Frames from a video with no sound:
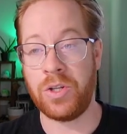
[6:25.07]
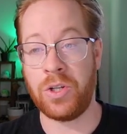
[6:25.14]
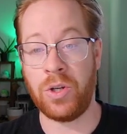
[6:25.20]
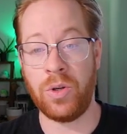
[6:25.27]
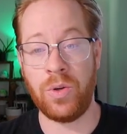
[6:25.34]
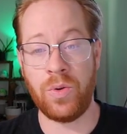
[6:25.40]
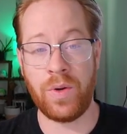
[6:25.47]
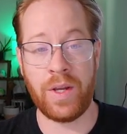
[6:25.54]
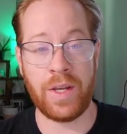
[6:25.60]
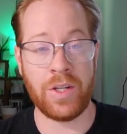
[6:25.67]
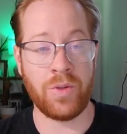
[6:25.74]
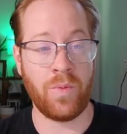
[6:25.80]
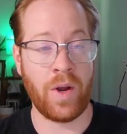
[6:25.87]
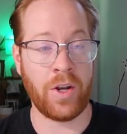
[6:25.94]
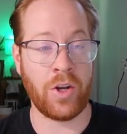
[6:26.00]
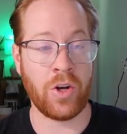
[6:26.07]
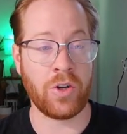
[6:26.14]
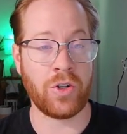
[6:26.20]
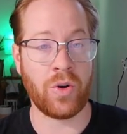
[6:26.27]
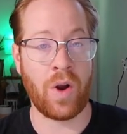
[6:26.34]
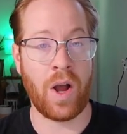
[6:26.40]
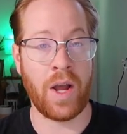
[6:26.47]
Two is when
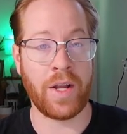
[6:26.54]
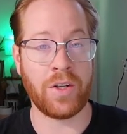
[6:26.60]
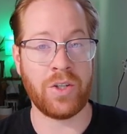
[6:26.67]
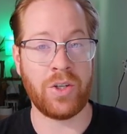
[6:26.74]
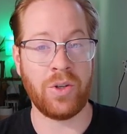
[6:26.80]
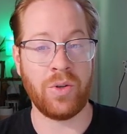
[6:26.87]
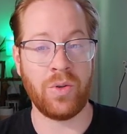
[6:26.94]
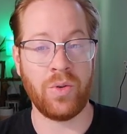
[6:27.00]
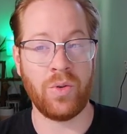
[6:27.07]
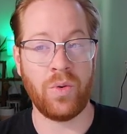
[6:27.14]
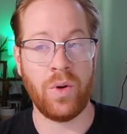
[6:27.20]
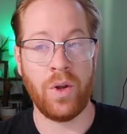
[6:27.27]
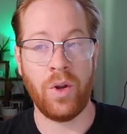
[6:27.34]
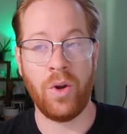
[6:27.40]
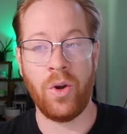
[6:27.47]
you're trying to